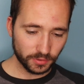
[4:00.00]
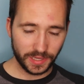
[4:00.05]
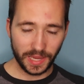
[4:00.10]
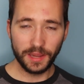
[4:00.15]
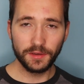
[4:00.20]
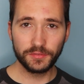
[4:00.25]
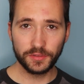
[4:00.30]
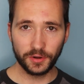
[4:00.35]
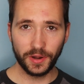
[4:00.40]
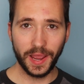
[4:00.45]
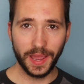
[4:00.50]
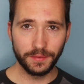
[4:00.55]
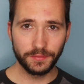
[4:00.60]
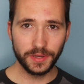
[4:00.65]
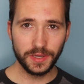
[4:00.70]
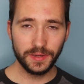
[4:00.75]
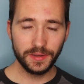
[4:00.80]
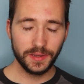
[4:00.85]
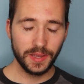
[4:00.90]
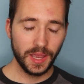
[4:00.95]
okay if they're
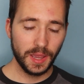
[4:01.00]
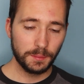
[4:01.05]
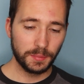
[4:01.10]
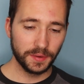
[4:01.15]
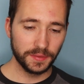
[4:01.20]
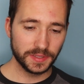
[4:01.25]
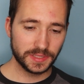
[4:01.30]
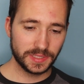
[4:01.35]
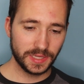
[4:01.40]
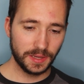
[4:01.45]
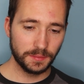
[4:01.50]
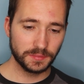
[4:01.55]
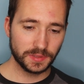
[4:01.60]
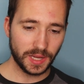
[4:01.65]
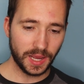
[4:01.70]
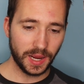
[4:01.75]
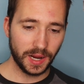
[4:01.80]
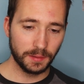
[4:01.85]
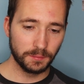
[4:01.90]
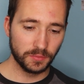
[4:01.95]
heavy, but at the same
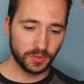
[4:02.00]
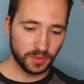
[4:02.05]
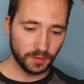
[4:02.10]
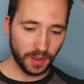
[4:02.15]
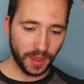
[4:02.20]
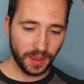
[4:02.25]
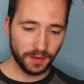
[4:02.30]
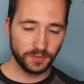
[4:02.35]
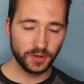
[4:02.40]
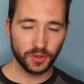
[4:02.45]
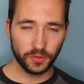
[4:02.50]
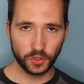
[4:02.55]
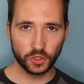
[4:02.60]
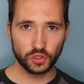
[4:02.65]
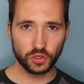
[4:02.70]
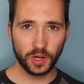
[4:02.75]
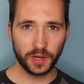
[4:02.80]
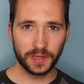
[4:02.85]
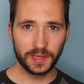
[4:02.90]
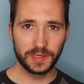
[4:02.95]
time, the heavier the
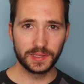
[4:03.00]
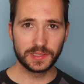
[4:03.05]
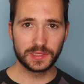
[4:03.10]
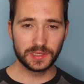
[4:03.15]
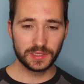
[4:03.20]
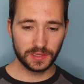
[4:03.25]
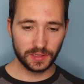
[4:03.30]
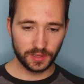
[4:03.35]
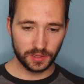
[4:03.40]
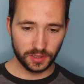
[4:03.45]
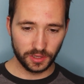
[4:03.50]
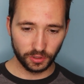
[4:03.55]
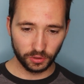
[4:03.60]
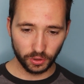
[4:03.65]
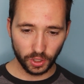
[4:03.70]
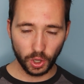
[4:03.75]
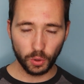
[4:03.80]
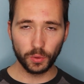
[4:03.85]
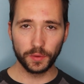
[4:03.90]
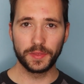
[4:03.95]
truck is, the
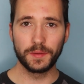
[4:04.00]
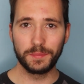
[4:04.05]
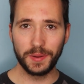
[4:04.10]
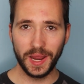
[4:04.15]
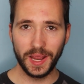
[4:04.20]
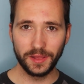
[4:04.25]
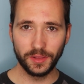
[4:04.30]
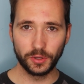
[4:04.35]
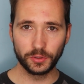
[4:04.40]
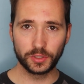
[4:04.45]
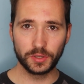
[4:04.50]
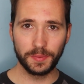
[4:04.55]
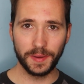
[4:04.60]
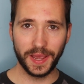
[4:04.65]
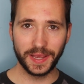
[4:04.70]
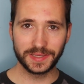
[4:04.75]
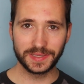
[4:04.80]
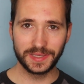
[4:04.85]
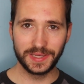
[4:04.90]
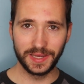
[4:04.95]
lower the payload
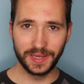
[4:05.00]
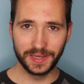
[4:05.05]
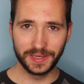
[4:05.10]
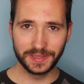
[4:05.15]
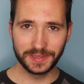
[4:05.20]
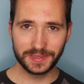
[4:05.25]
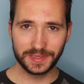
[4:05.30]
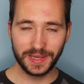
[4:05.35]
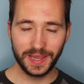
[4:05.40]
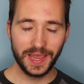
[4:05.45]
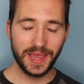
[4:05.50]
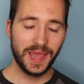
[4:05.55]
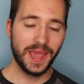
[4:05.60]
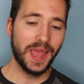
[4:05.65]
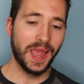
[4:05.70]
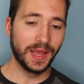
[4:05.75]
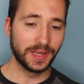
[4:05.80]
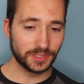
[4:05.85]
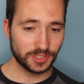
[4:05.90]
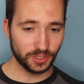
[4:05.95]
capacity is.
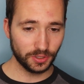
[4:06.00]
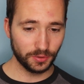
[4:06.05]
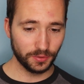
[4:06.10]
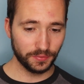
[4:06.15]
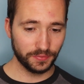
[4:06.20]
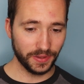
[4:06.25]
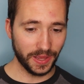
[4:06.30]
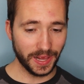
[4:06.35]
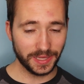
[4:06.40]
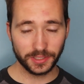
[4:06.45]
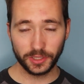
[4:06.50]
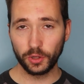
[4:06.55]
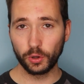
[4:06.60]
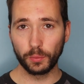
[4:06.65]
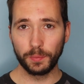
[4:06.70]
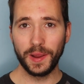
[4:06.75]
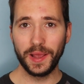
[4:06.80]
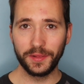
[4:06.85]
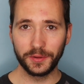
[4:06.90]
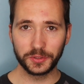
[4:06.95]
And so if it has
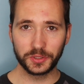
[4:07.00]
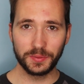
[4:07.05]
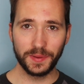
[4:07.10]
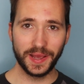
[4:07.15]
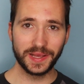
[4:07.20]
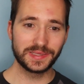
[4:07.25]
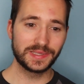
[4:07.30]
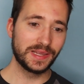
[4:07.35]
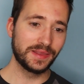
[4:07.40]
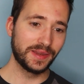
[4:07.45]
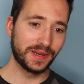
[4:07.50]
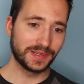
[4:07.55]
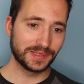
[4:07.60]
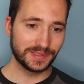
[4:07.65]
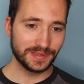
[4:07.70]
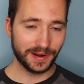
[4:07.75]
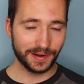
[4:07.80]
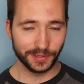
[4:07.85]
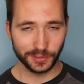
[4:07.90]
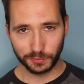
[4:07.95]
lower payload capacity, then
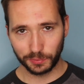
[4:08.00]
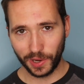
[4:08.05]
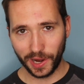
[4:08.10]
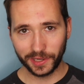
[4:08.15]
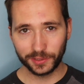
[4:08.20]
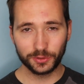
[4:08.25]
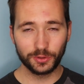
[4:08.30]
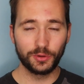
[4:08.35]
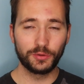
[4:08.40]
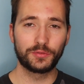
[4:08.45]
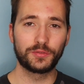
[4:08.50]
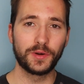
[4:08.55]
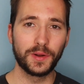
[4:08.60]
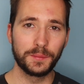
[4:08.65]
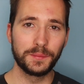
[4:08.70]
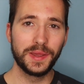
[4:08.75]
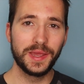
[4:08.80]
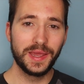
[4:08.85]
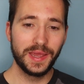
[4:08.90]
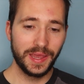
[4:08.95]
it's not as practical
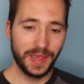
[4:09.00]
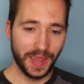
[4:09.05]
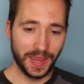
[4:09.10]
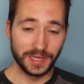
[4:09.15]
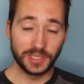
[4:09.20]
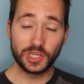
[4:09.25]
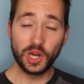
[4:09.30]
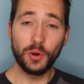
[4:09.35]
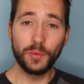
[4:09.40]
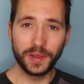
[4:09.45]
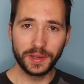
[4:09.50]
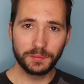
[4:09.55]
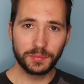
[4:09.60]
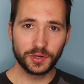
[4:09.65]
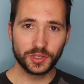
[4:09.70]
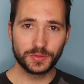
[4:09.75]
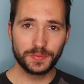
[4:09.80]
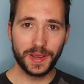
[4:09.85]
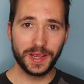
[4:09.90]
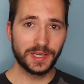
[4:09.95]
from a towing
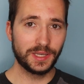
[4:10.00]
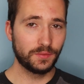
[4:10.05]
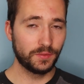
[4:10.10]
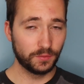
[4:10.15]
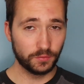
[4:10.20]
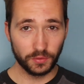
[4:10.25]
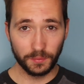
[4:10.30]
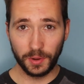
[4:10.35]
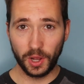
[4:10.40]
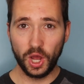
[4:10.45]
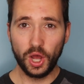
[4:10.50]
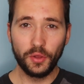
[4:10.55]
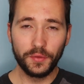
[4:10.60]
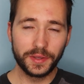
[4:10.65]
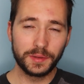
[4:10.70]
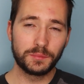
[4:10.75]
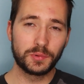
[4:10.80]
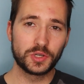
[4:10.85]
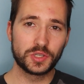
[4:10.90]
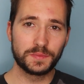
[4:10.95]
perspective and from a
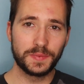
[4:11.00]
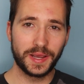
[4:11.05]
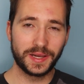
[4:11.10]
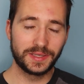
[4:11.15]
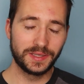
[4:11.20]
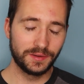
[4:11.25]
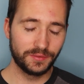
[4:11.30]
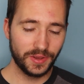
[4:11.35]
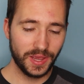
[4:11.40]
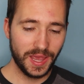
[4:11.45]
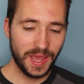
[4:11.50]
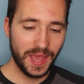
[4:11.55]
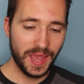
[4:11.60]
hauling perspective.